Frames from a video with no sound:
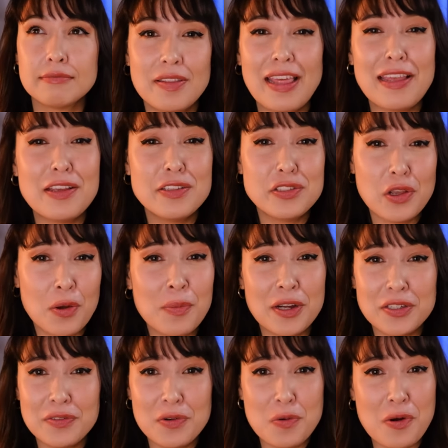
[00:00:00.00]
Thank you so
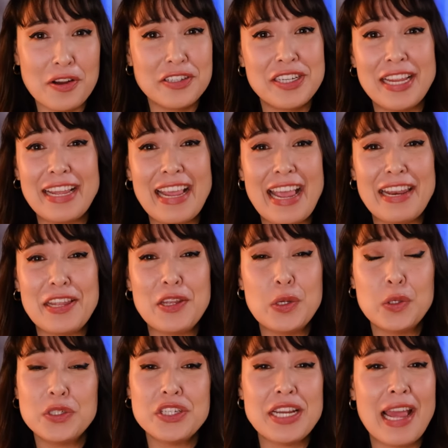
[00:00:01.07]
much for watching and a
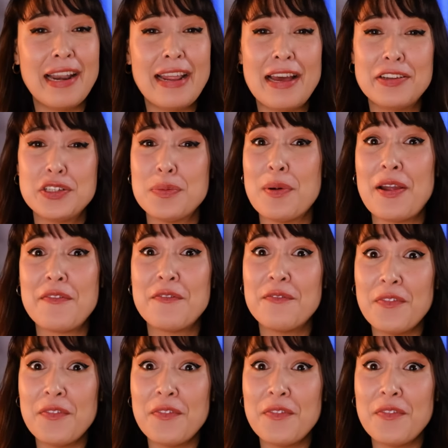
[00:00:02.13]
huge shout out to my